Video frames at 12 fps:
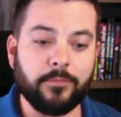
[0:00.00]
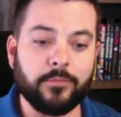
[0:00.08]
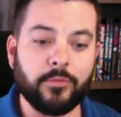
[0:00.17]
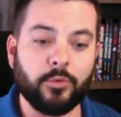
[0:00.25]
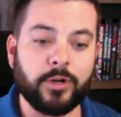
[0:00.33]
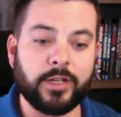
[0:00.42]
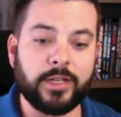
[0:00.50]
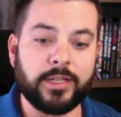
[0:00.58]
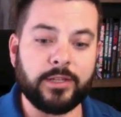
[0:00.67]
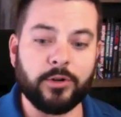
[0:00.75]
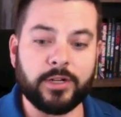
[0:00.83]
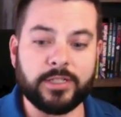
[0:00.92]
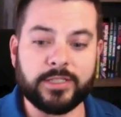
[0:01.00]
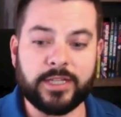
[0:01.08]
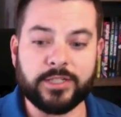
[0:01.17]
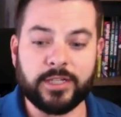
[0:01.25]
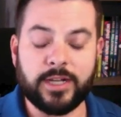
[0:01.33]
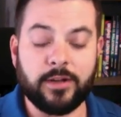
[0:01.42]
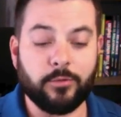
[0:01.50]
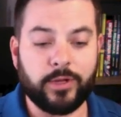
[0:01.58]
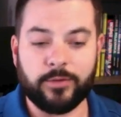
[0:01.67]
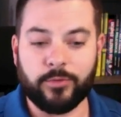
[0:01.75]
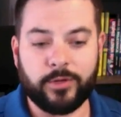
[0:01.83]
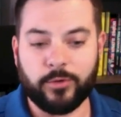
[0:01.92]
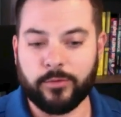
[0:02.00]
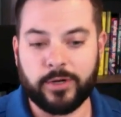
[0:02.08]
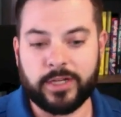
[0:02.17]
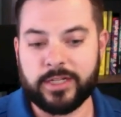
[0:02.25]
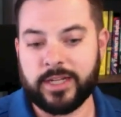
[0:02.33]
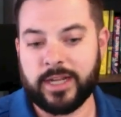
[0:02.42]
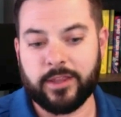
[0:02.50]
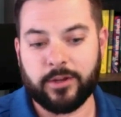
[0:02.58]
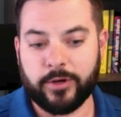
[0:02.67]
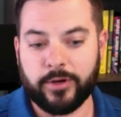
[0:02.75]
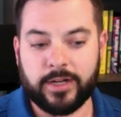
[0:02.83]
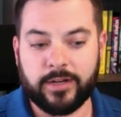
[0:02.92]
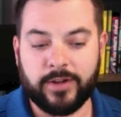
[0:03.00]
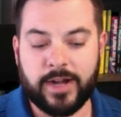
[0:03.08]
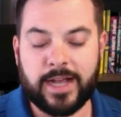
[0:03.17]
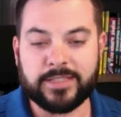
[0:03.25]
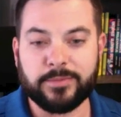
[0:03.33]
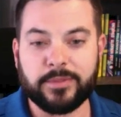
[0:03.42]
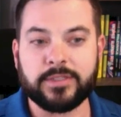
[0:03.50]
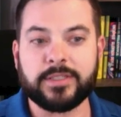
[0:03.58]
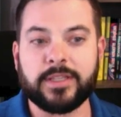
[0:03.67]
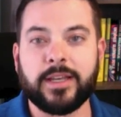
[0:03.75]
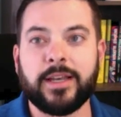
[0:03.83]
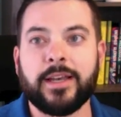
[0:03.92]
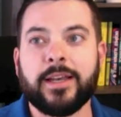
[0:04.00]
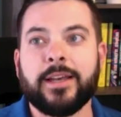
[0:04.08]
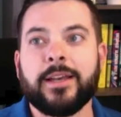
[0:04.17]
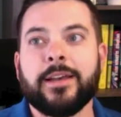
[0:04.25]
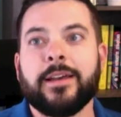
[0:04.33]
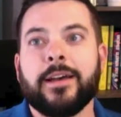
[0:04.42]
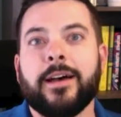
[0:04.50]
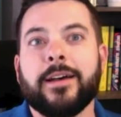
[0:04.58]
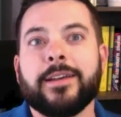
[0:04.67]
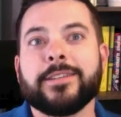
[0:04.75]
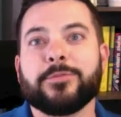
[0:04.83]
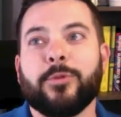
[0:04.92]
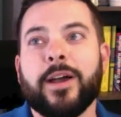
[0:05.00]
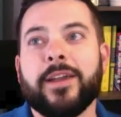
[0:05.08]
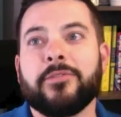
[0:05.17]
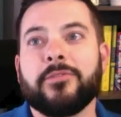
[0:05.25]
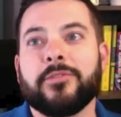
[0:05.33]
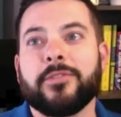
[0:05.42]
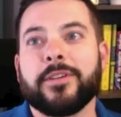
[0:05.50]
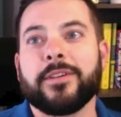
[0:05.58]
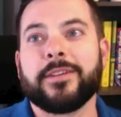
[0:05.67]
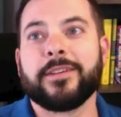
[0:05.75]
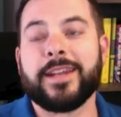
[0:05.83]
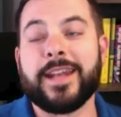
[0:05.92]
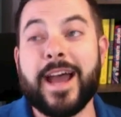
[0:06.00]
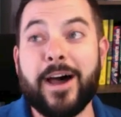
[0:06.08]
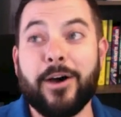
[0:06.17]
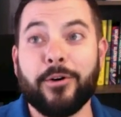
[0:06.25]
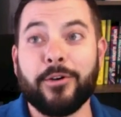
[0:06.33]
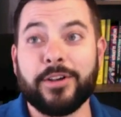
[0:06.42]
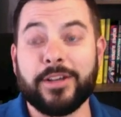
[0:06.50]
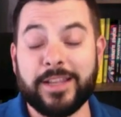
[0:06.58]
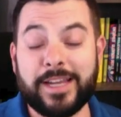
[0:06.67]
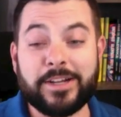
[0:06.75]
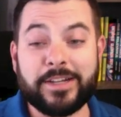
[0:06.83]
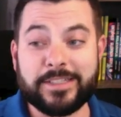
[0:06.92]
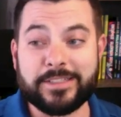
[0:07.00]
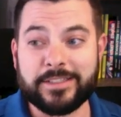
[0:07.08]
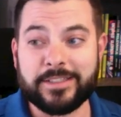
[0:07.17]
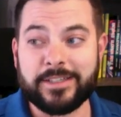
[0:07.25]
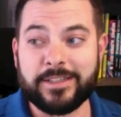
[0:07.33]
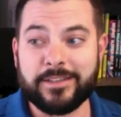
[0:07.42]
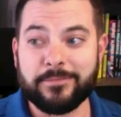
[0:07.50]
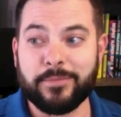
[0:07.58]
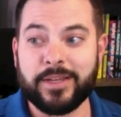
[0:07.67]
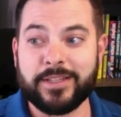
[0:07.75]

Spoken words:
working in the organization. We weren't working together. We were at different hospitals. His wife, now hilariously, but